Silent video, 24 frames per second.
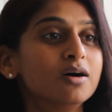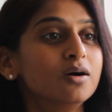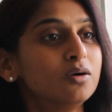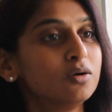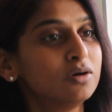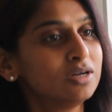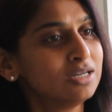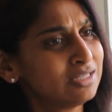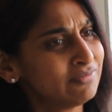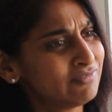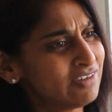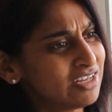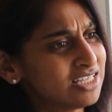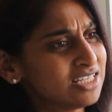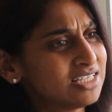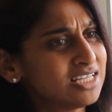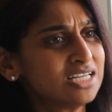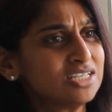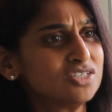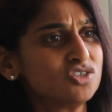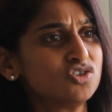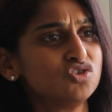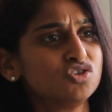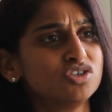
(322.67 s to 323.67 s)
or whether
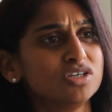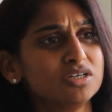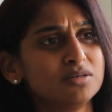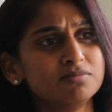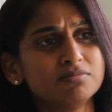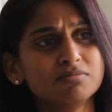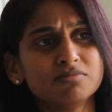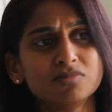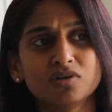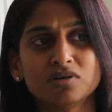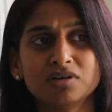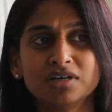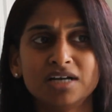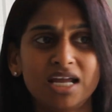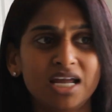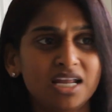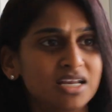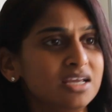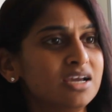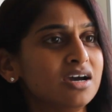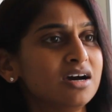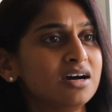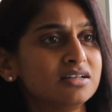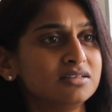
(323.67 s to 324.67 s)
that is gym or
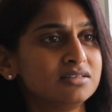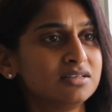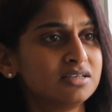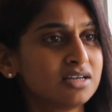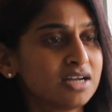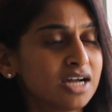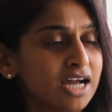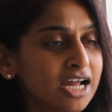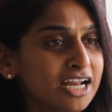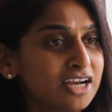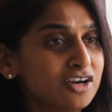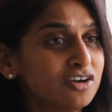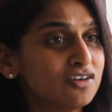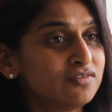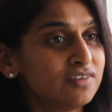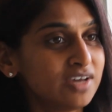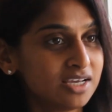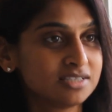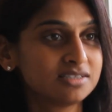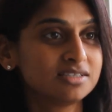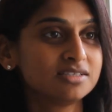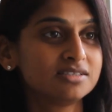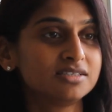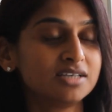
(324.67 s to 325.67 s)
any other kind of
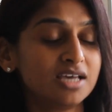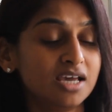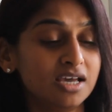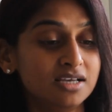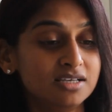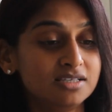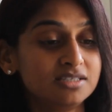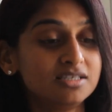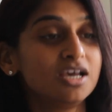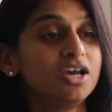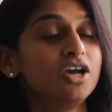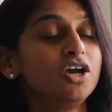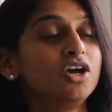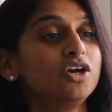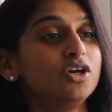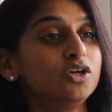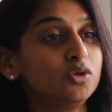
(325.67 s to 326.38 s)
exercise,